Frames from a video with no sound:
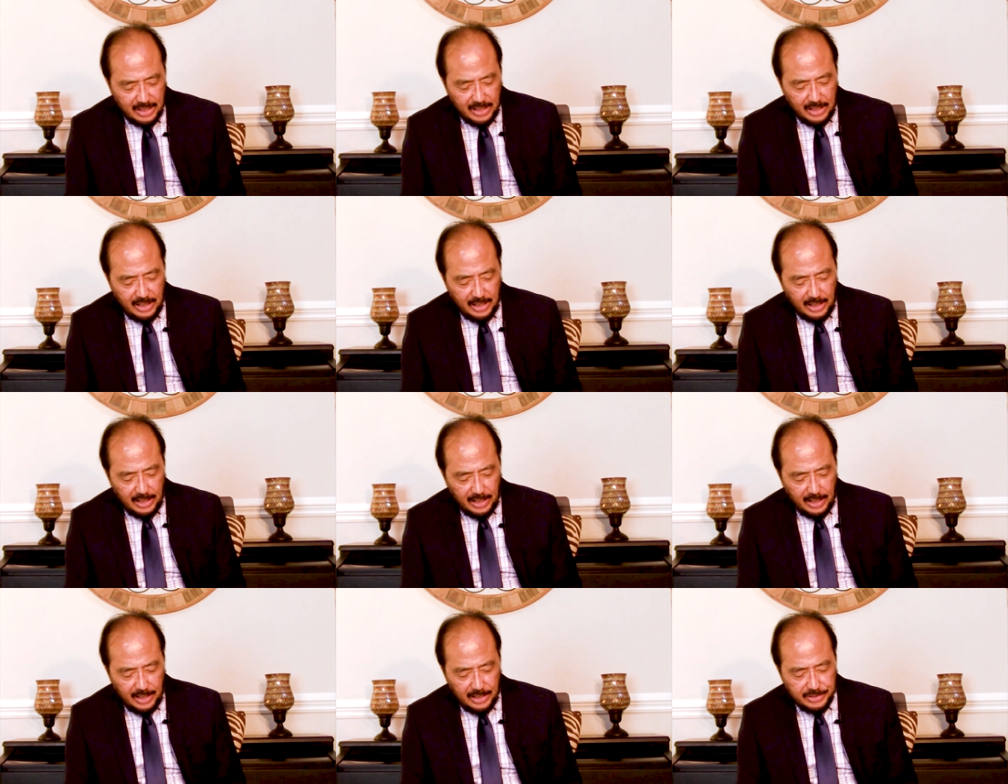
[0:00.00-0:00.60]

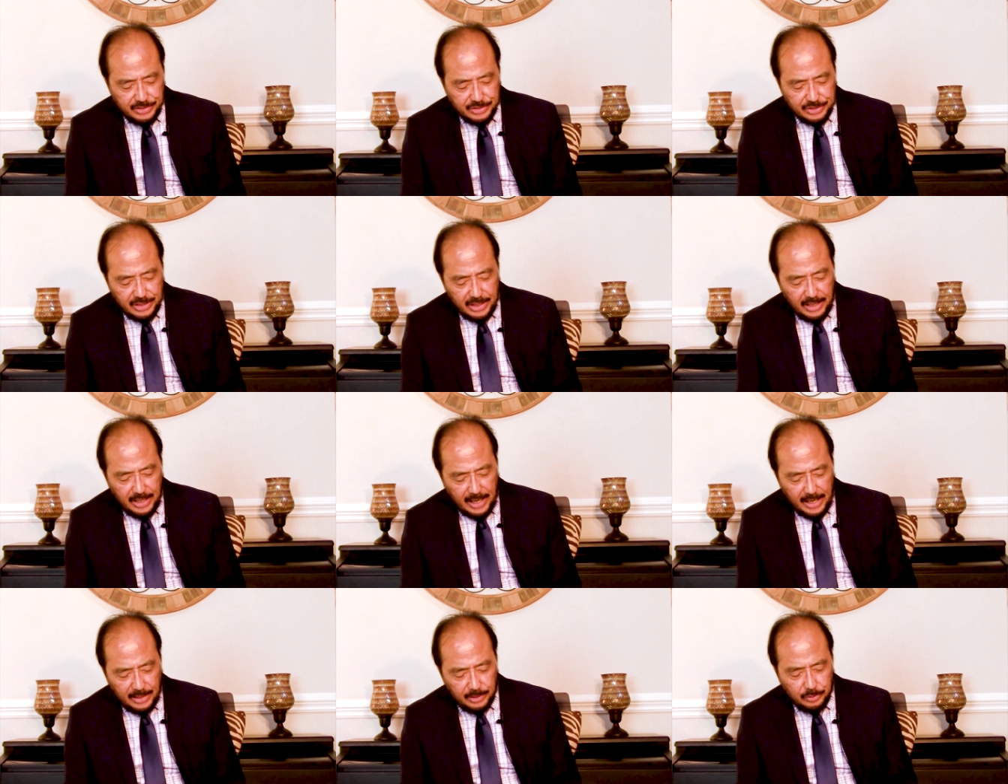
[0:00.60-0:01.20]
and said
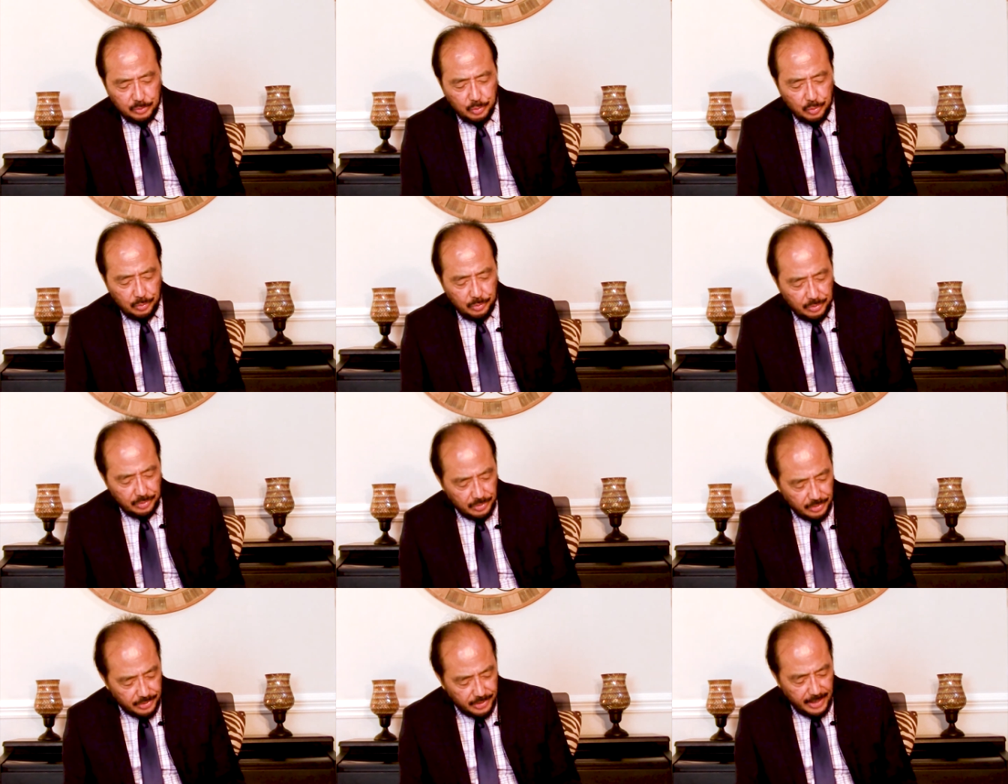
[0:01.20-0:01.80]
unto
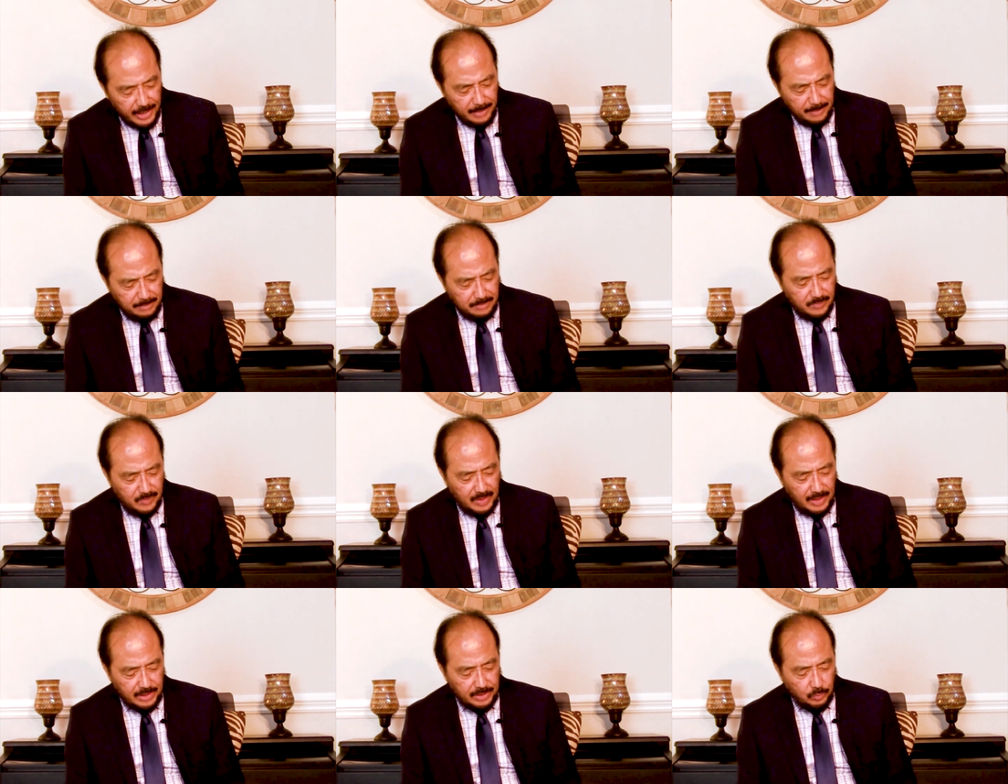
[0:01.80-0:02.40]
them
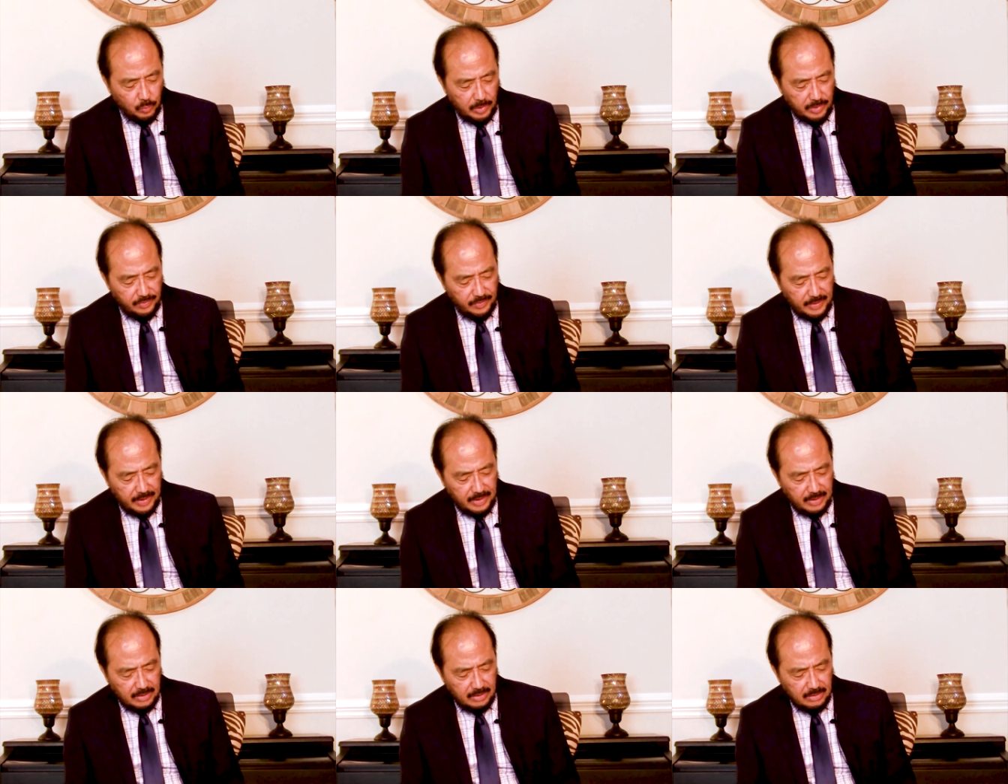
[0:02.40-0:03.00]
that were
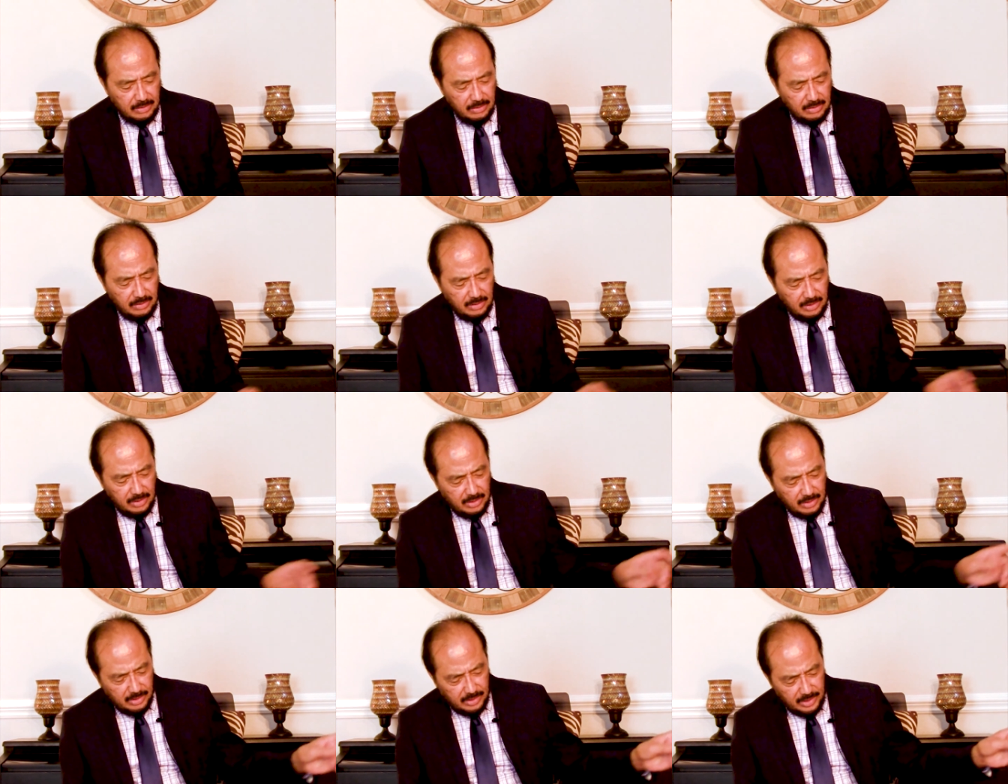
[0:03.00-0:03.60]
there,
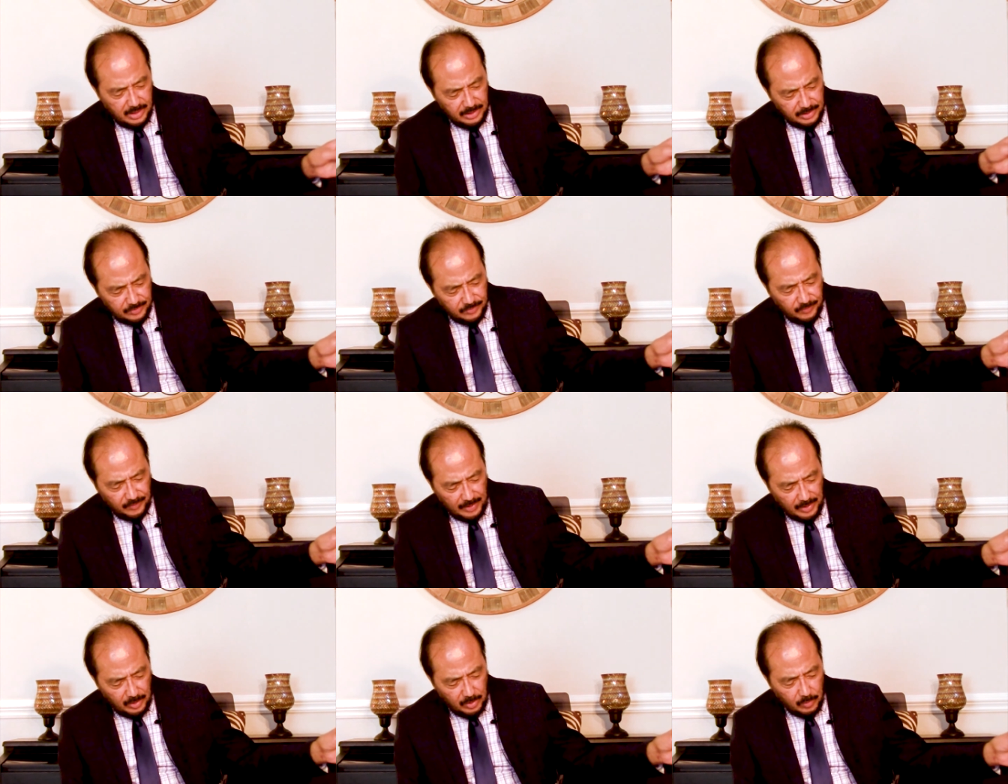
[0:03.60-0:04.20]
This
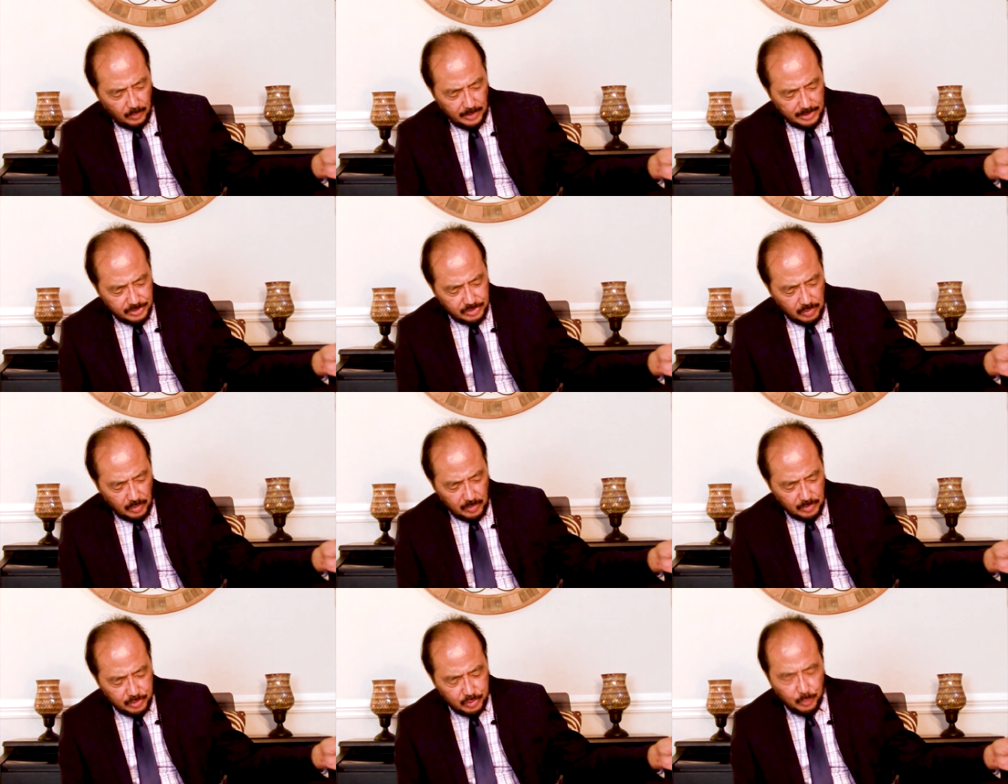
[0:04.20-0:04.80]
fellow was
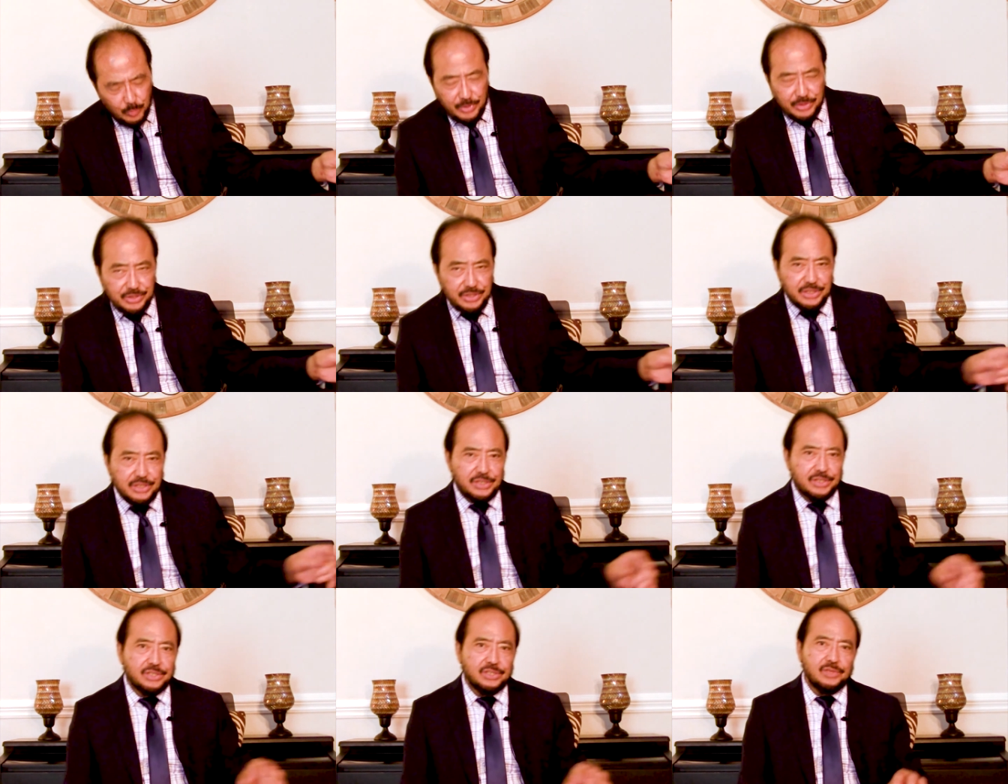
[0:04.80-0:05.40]
also with
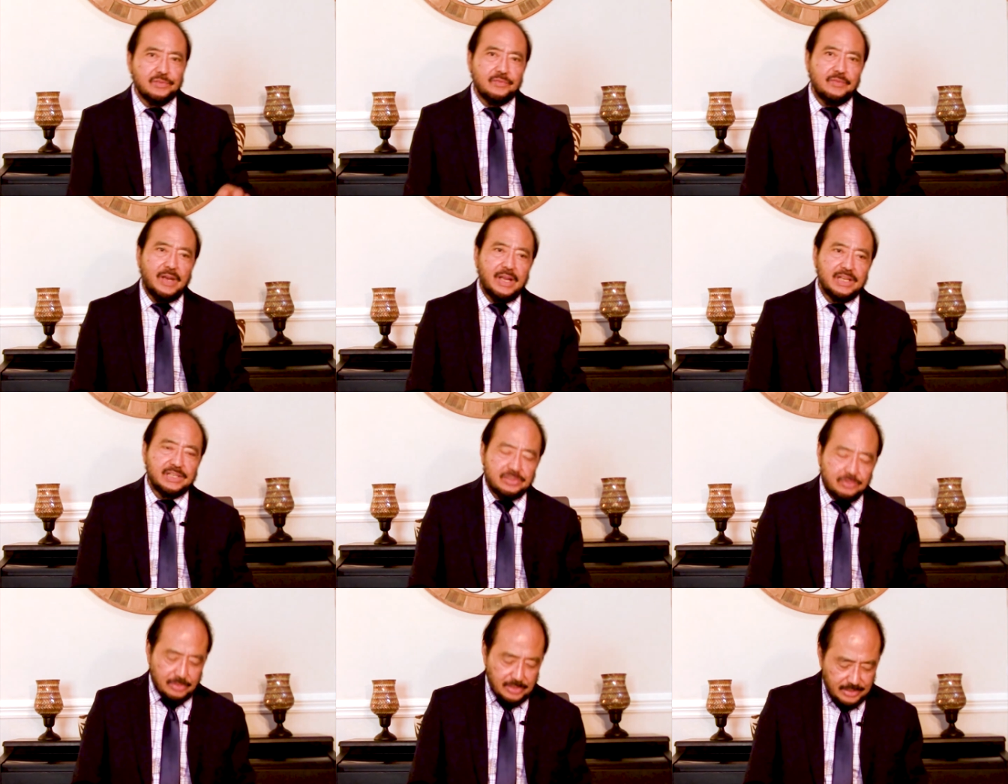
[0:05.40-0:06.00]
Jesus of
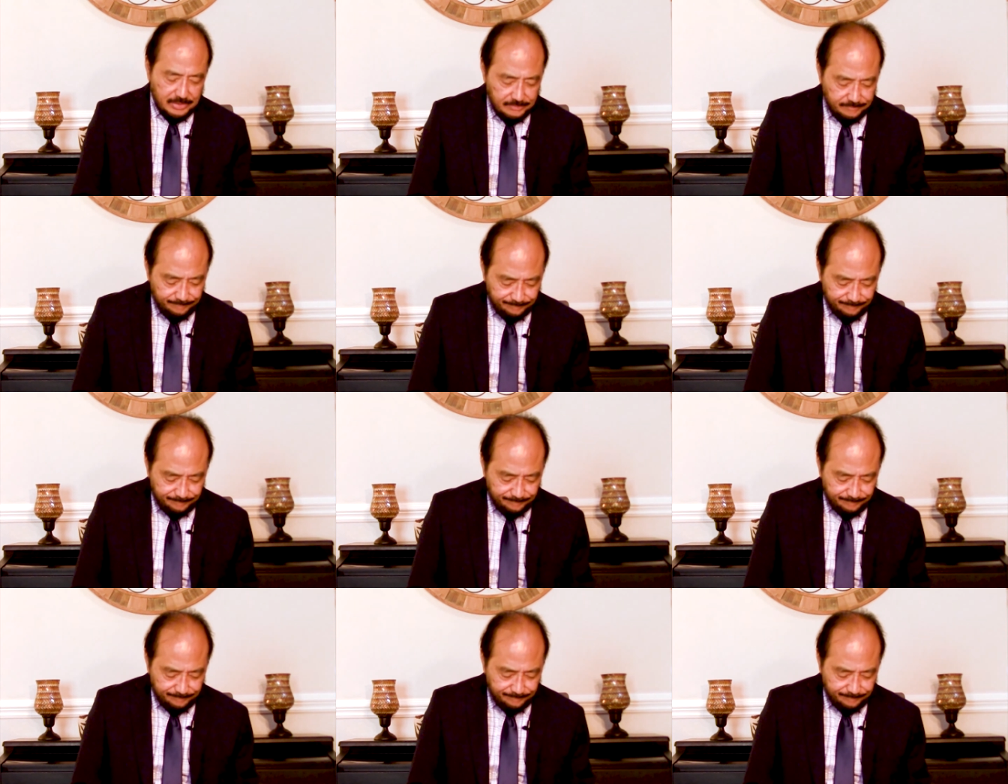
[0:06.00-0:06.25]
Nazareth.